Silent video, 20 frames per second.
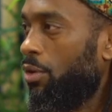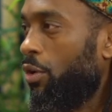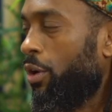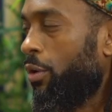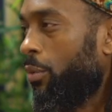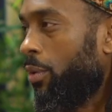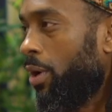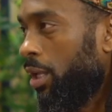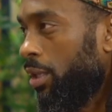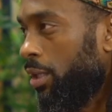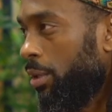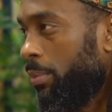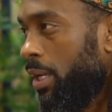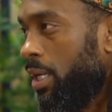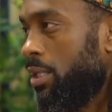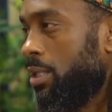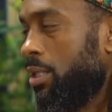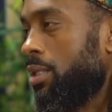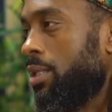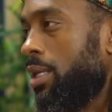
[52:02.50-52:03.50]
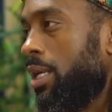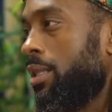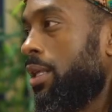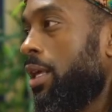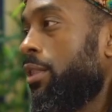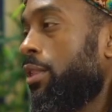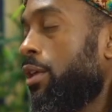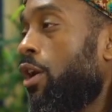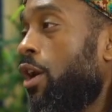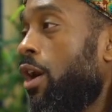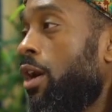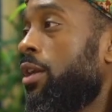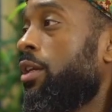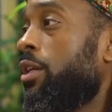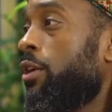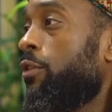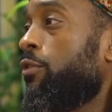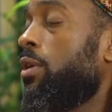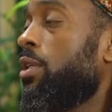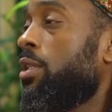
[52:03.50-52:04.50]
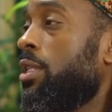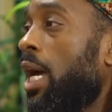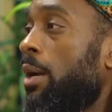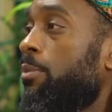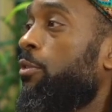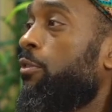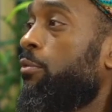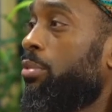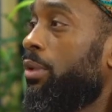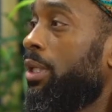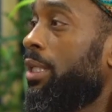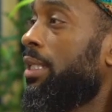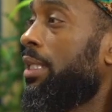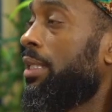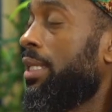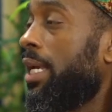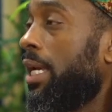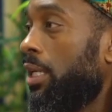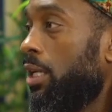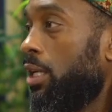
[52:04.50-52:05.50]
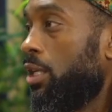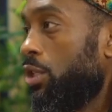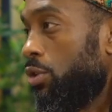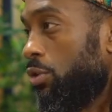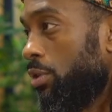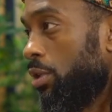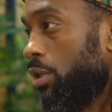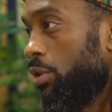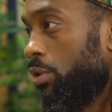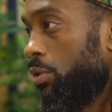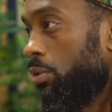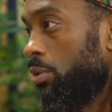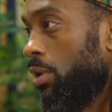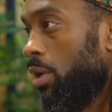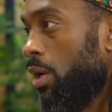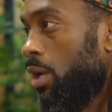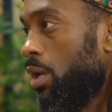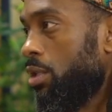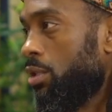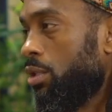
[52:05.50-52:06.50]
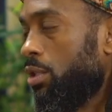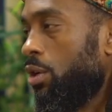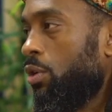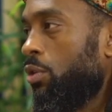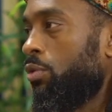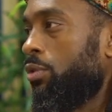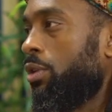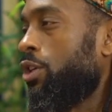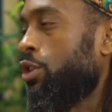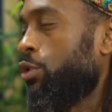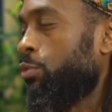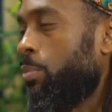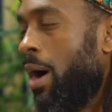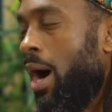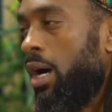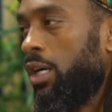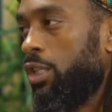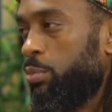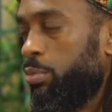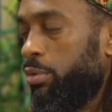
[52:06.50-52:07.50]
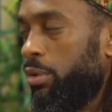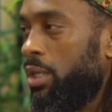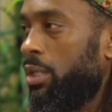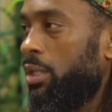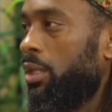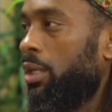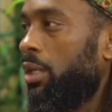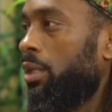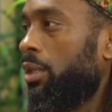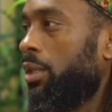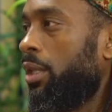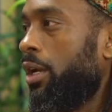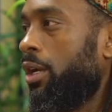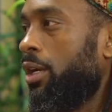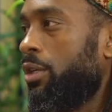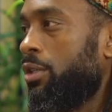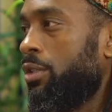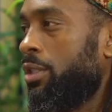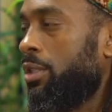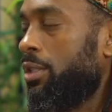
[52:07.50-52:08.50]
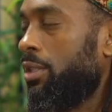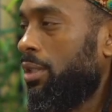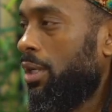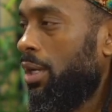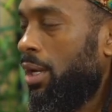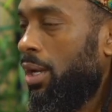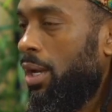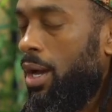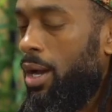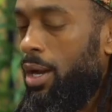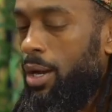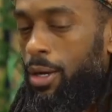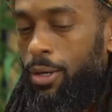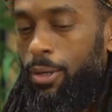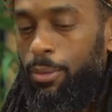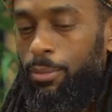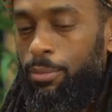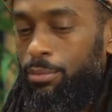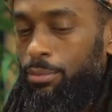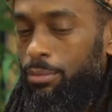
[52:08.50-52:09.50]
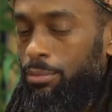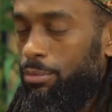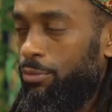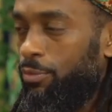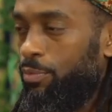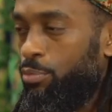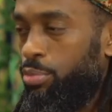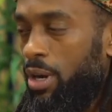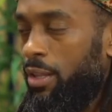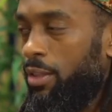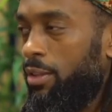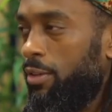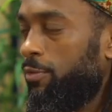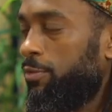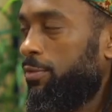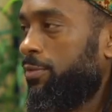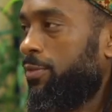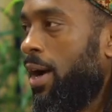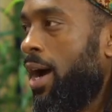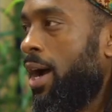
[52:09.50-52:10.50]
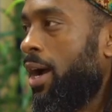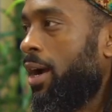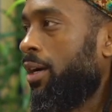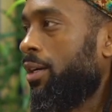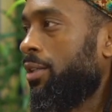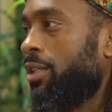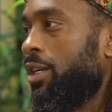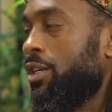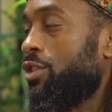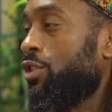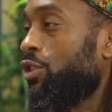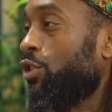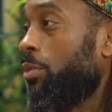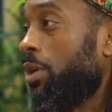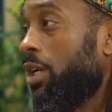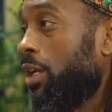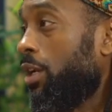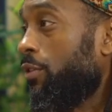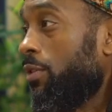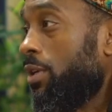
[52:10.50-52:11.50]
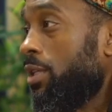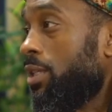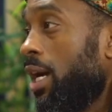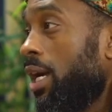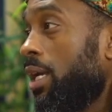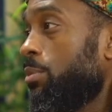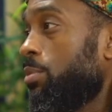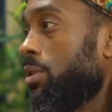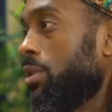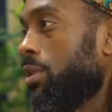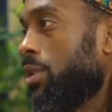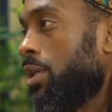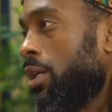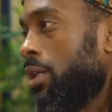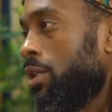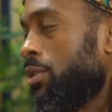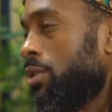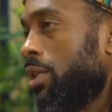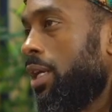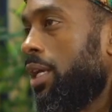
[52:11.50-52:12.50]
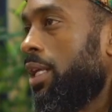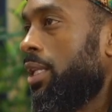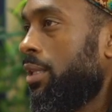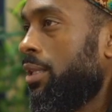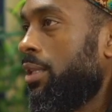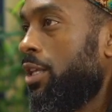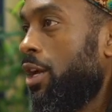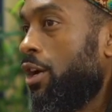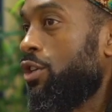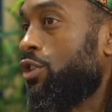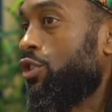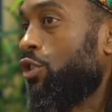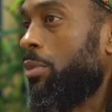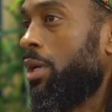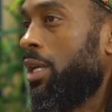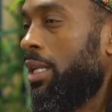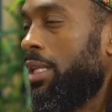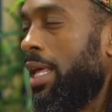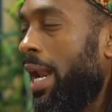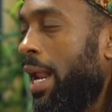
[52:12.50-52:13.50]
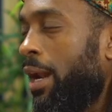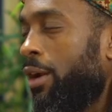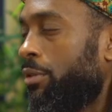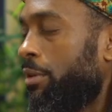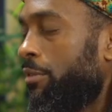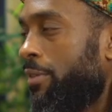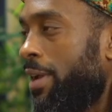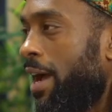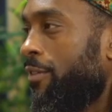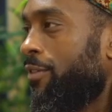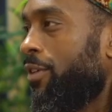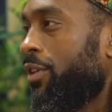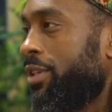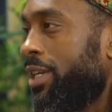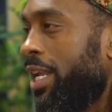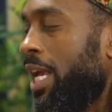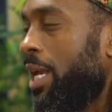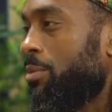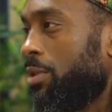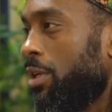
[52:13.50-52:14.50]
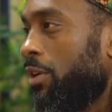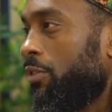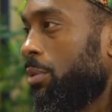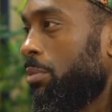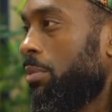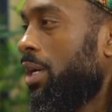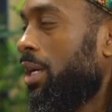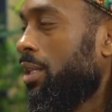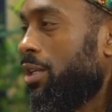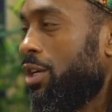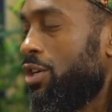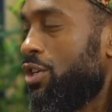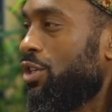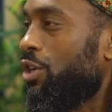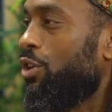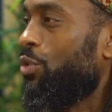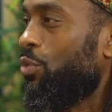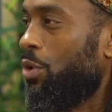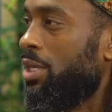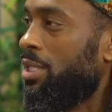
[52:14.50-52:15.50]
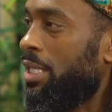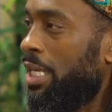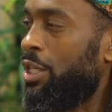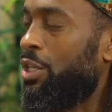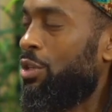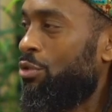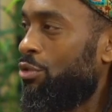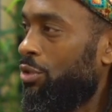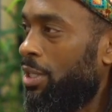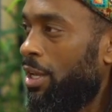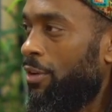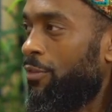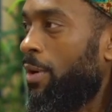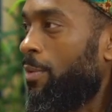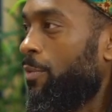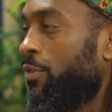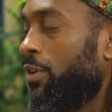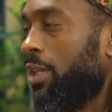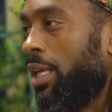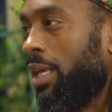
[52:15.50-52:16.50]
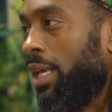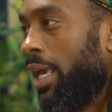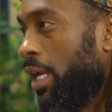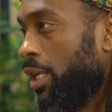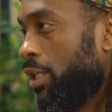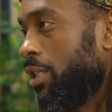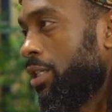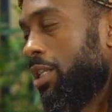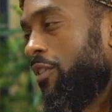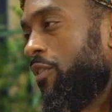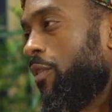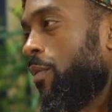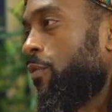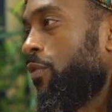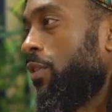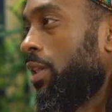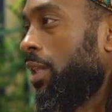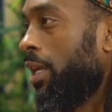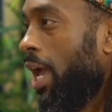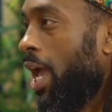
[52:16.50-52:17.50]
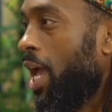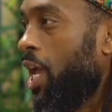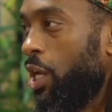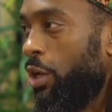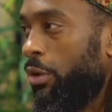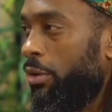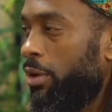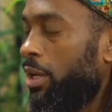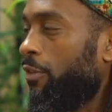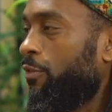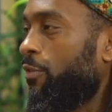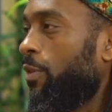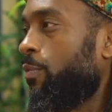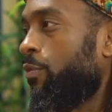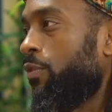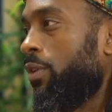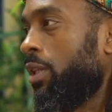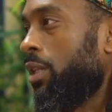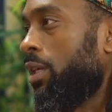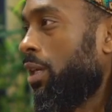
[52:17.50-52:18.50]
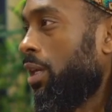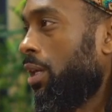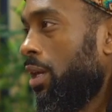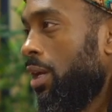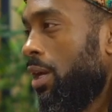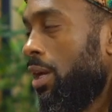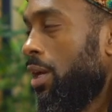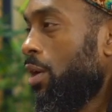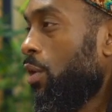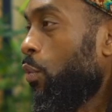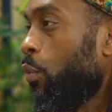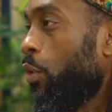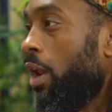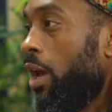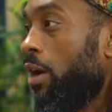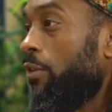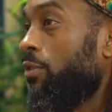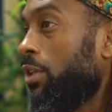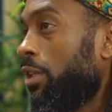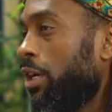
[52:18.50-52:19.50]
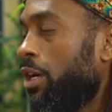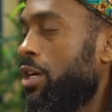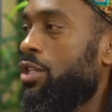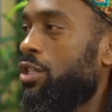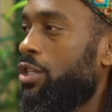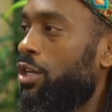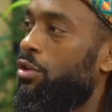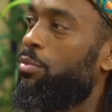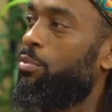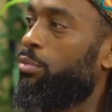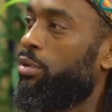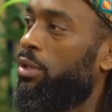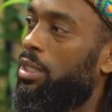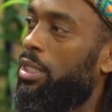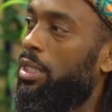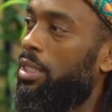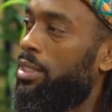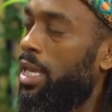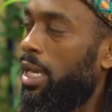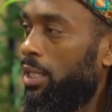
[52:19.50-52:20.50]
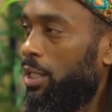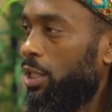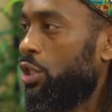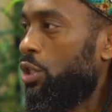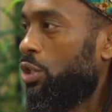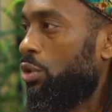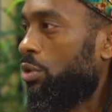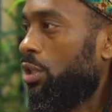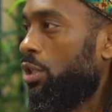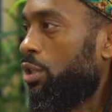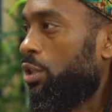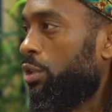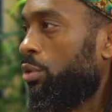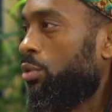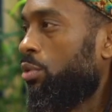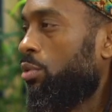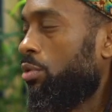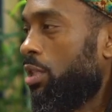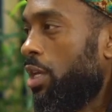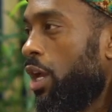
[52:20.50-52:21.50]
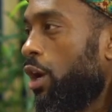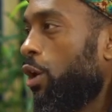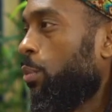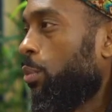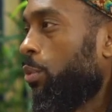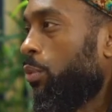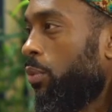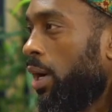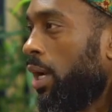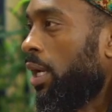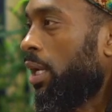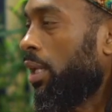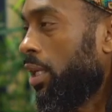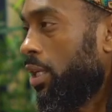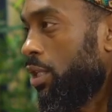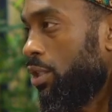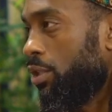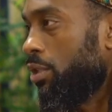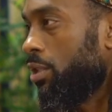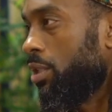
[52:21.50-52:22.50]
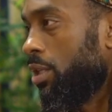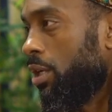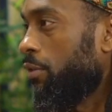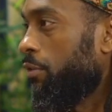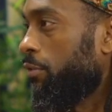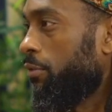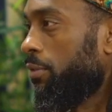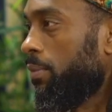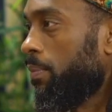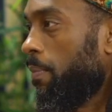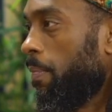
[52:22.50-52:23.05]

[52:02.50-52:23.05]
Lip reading: on a regular basis. And then there are different type of breathing techniques you can do. So there's box breathing, there's breath of fire. There's so many different types. And there are so many that I don't even have all the names of them. There's certain ones I use if I'm feeling anxious, if I'm feeling angry, if I'm feeling whatever. There are certain breathing techniques you can do to help regulate yourself.